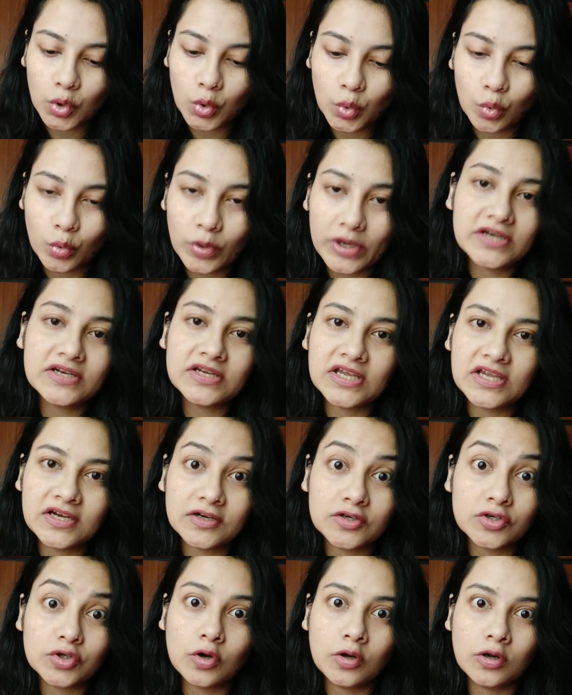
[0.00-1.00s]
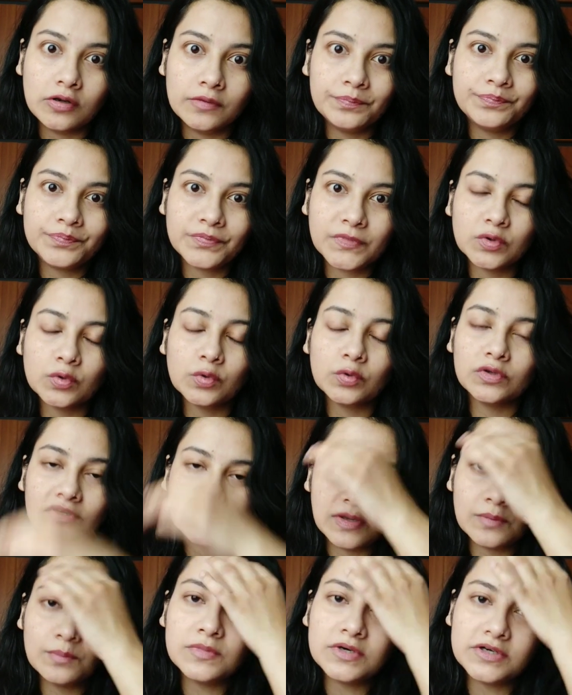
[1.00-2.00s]
weight gain at all, though the
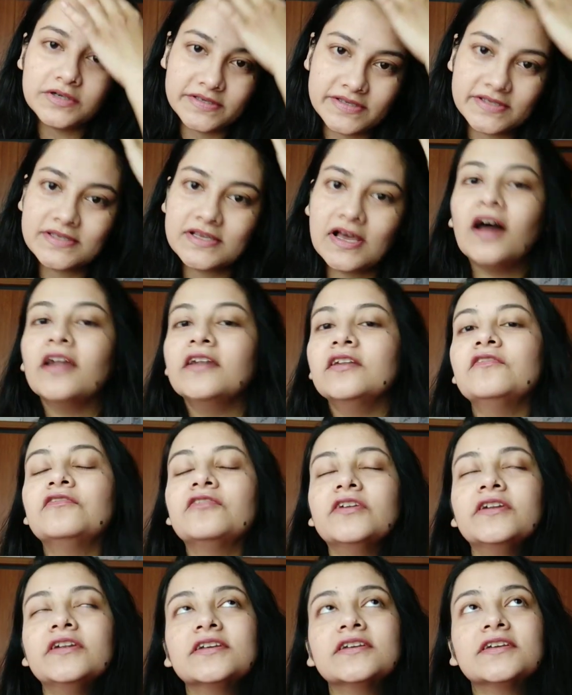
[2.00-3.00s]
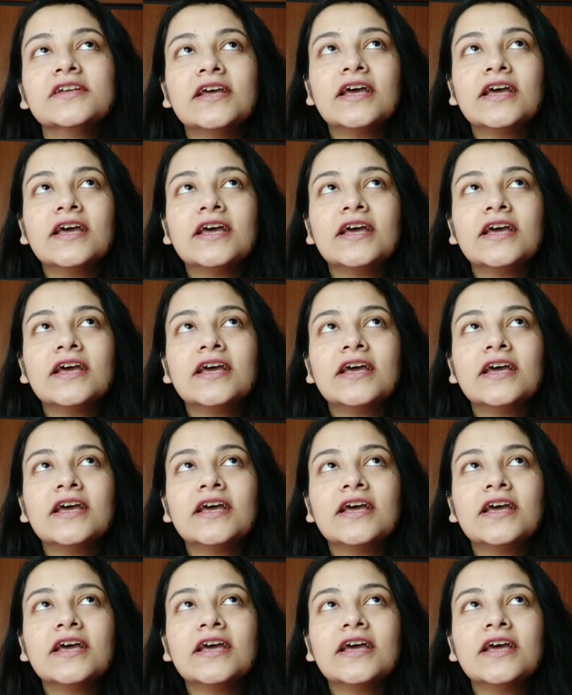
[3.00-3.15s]
numbers are different.